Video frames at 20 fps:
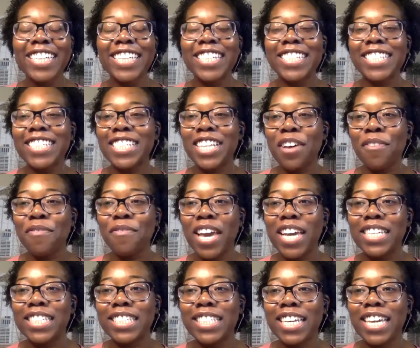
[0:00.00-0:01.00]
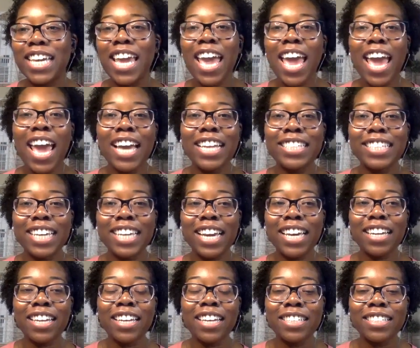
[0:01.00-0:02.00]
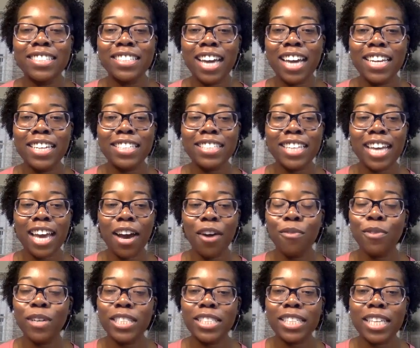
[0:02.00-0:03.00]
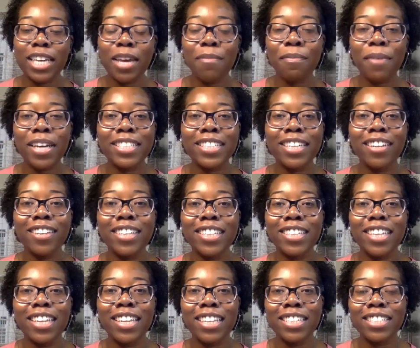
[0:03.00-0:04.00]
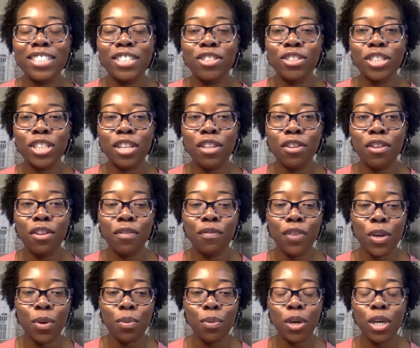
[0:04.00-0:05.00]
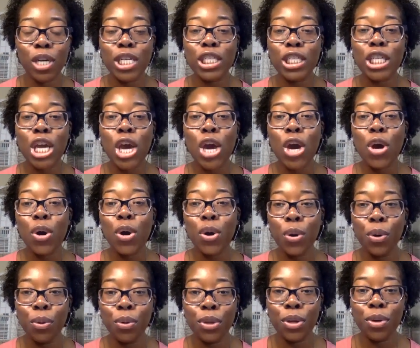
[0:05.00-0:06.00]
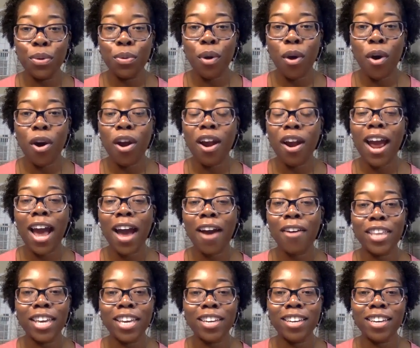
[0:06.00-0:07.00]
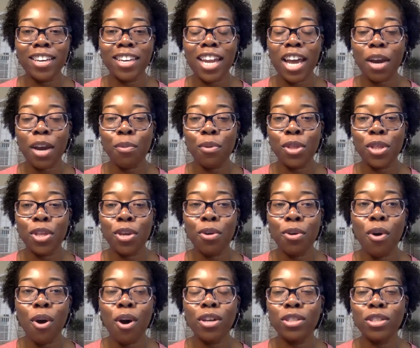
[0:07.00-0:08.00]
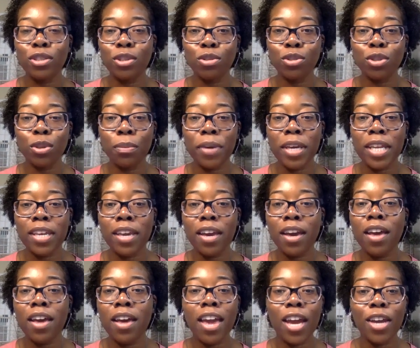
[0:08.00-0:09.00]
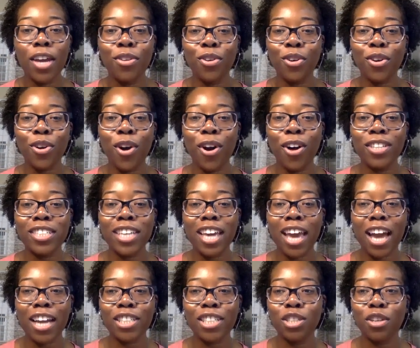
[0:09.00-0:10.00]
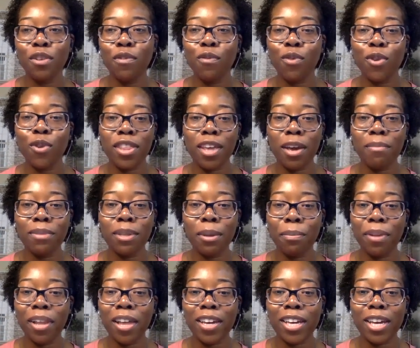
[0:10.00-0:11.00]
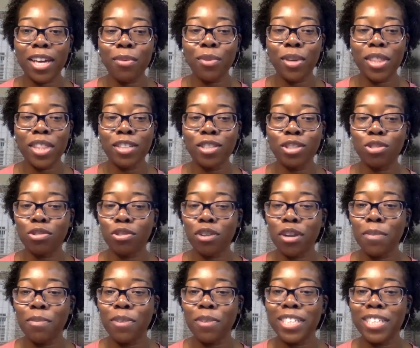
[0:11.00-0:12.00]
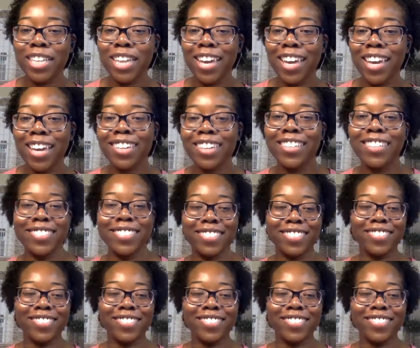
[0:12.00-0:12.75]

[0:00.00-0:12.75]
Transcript: this is amazing. And Dan, Sign us out once again by telling the listeners and the viewers who you are, how they could connect with you on social media, and your call to action for them to plug in with Dream with Dan.